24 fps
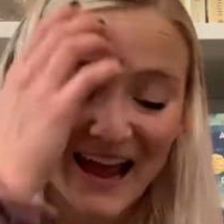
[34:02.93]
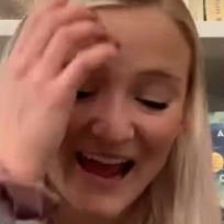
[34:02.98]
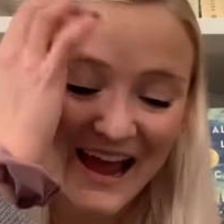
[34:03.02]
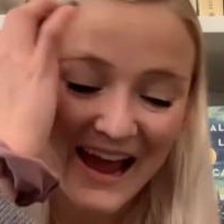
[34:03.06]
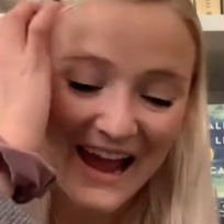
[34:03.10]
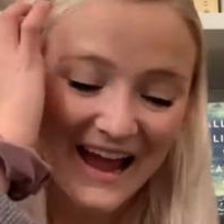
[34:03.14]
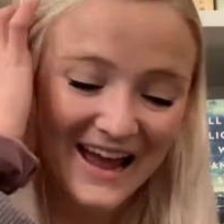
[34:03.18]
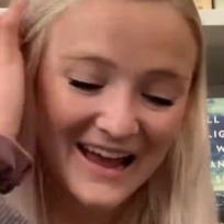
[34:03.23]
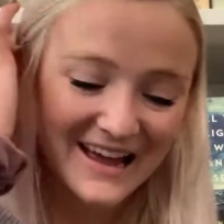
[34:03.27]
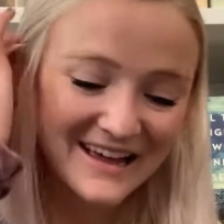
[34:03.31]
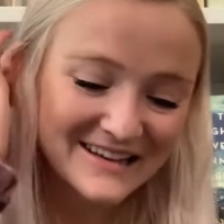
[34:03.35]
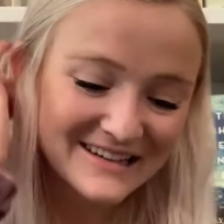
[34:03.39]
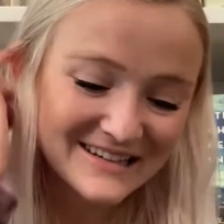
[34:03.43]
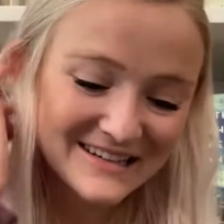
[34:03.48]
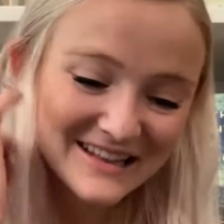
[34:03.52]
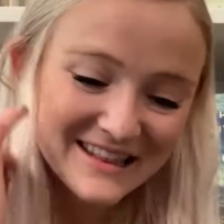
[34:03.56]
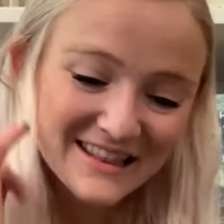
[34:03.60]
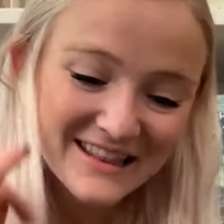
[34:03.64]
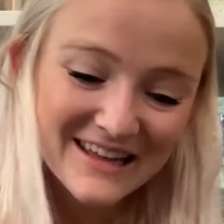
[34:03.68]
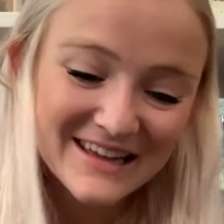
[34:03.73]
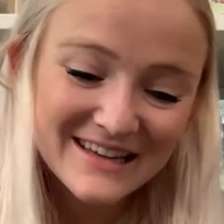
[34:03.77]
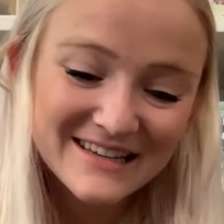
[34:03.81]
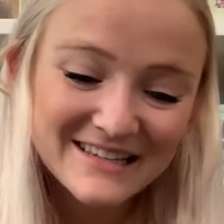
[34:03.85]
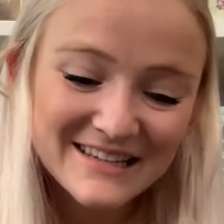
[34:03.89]
and
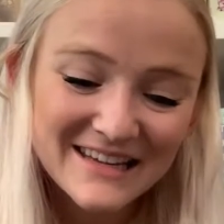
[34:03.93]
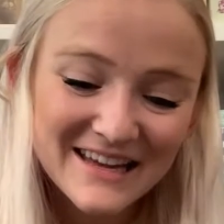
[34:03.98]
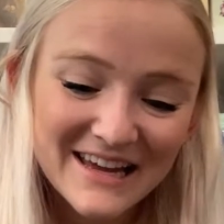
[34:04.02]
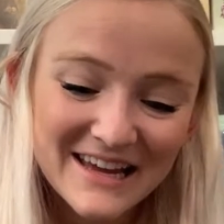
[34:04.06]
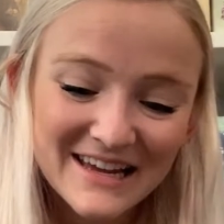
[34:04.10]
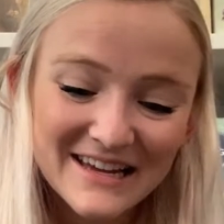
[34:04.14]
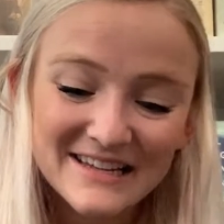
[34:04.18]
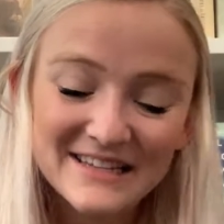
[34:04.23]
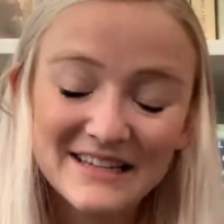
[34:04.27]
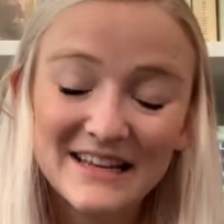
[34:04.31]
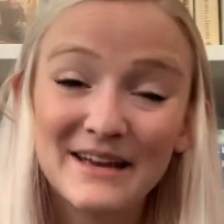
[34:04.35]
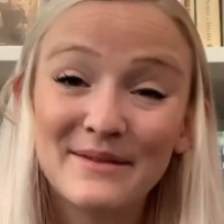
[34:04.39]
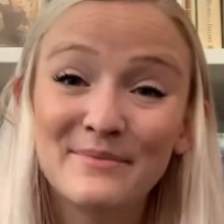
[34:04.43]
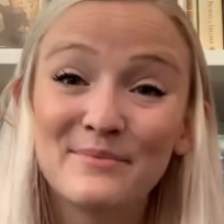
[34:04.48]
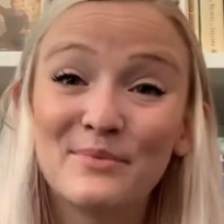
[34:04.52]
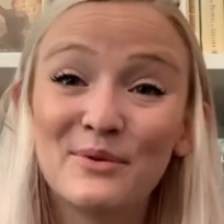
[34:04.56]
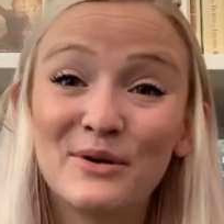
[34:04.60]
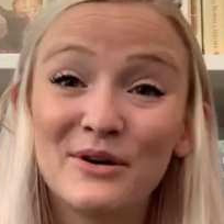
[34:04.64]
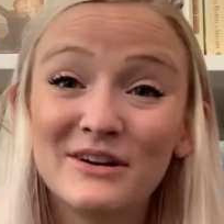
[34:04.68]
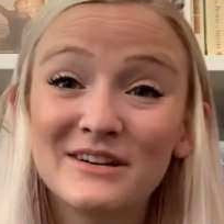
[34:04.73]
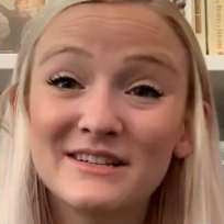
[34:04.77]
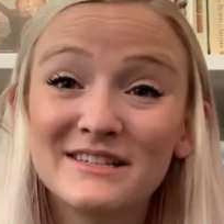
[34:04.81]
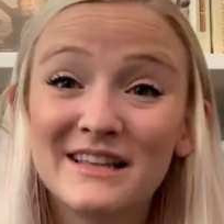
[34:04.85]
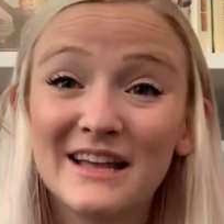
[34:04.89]
this is
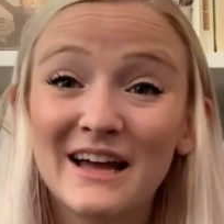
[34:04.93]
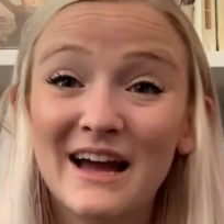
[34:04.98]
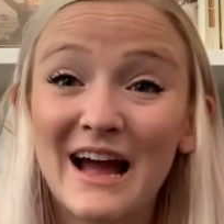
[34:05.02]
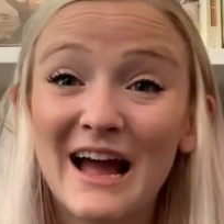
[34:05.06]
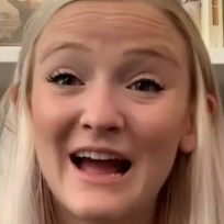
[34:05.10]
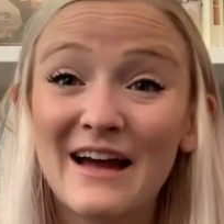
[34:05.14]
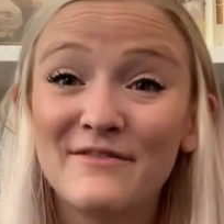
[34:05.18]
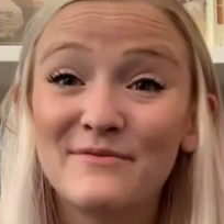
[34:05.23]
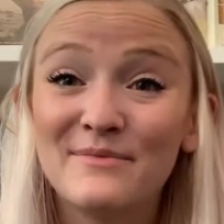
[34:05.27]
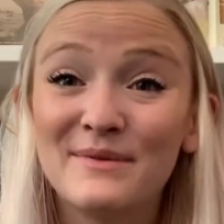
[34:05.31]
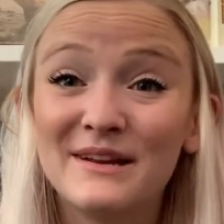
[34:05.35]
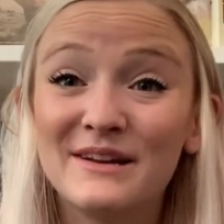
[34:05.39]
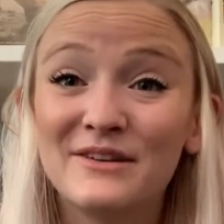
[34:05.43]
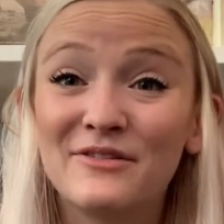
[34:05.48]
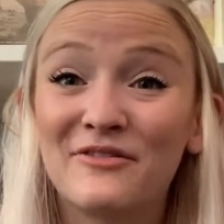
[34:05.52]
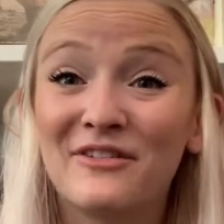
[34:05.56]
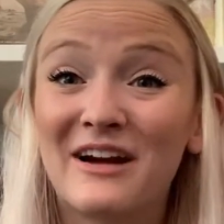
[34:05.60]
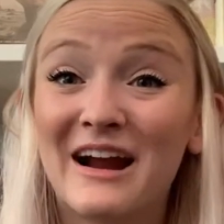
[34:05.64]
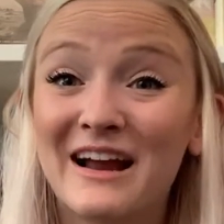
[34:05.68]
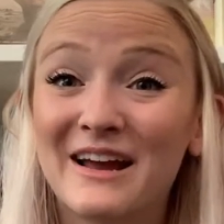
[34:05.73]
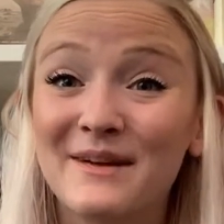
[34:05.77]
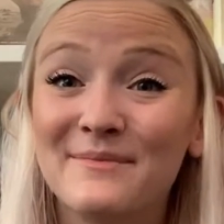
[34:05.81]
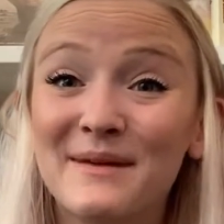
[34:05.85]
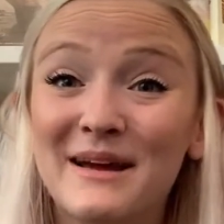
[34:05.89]
books that have been
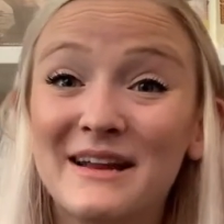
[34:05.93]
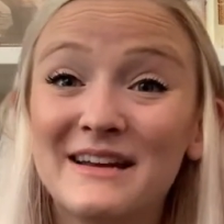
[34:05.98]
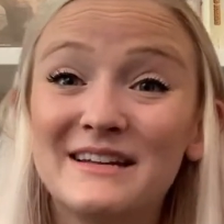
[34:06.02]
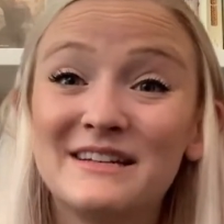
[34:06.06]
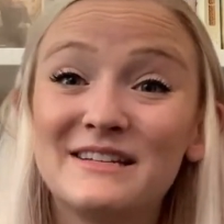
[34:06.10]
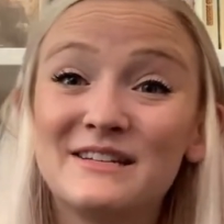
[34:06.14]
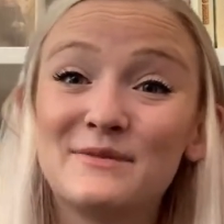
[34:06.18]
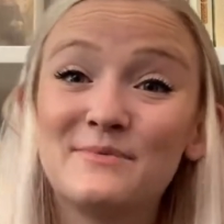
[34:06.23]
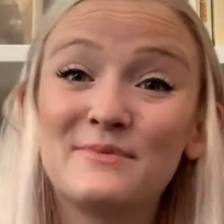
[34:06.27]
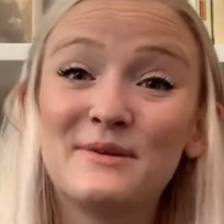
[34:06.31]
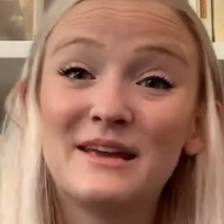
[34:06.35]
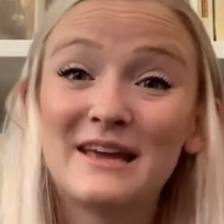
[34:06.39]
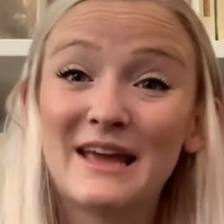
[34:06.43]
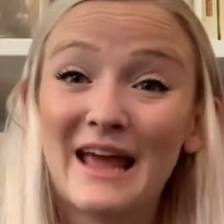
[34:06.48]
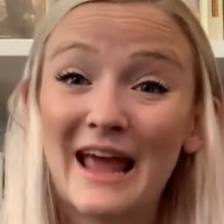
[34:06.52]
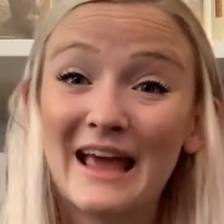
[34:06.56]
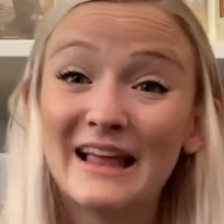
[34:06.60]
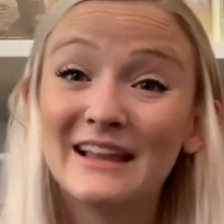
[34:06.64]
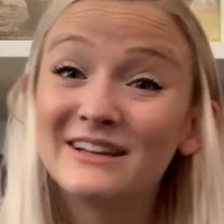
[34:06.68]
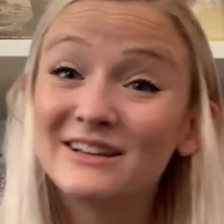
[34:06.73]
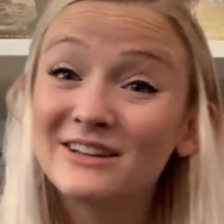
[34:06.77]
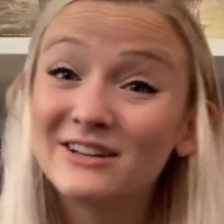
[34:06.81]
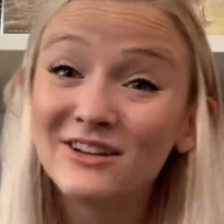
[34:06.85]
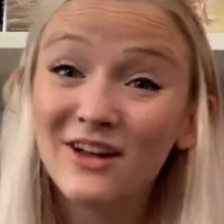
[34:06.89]
recommended to me
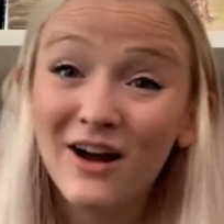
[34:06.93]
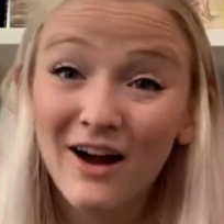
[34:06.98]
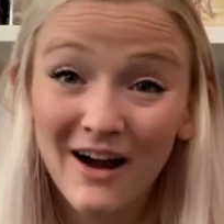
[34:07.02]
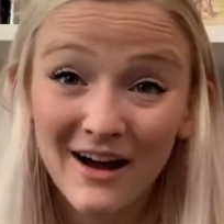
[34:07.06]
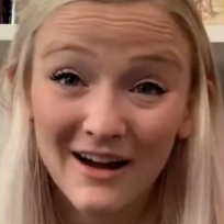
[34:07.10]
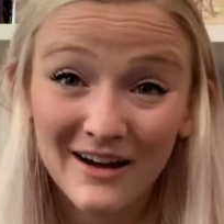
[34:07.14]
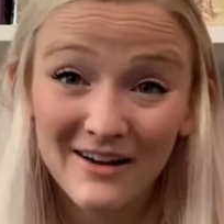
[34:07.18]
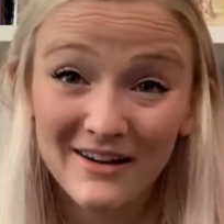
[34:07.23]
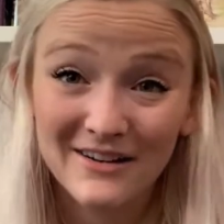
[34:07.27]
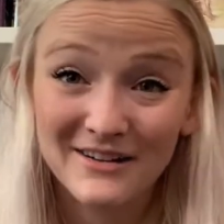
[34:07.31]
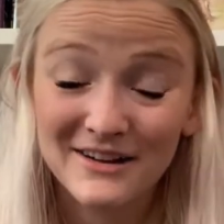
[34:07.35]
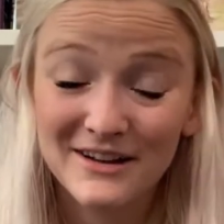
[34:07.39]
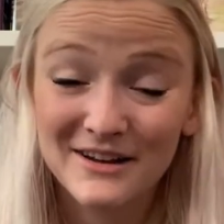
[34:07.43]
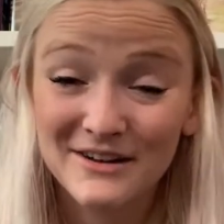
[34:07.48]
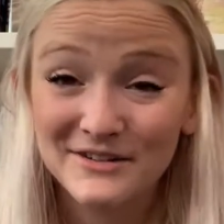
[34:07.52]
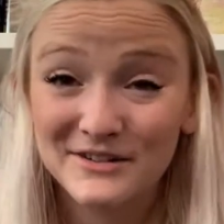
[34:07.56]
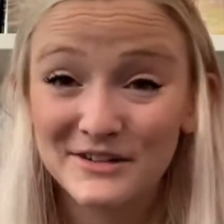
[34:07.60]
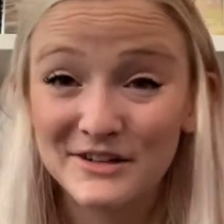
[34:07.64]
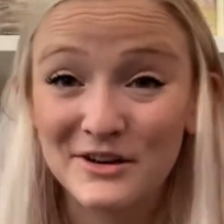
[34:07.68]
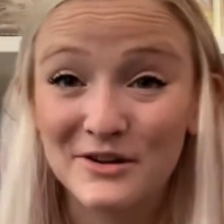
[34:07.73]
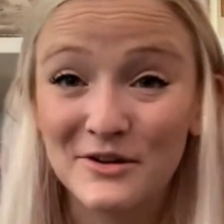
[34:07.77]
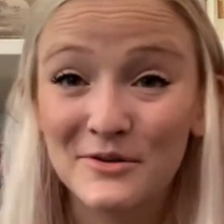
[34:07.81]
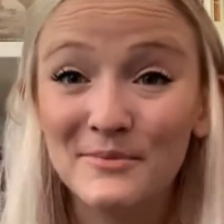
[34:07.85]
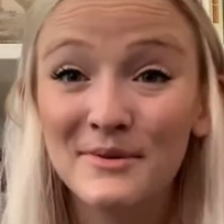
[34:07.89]
a lot on
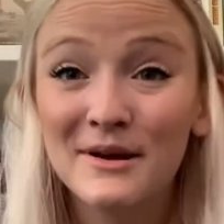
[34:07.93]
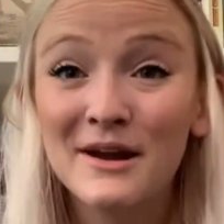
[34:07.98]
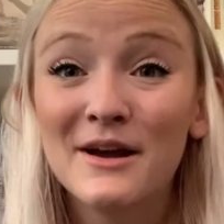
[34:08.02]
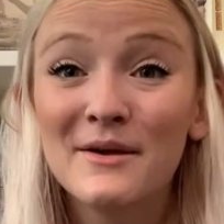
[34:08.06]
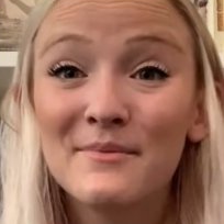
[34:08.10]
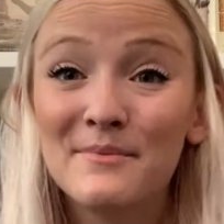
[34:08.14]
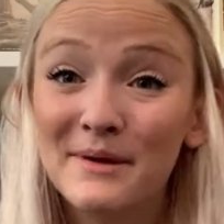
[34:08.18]
YouTube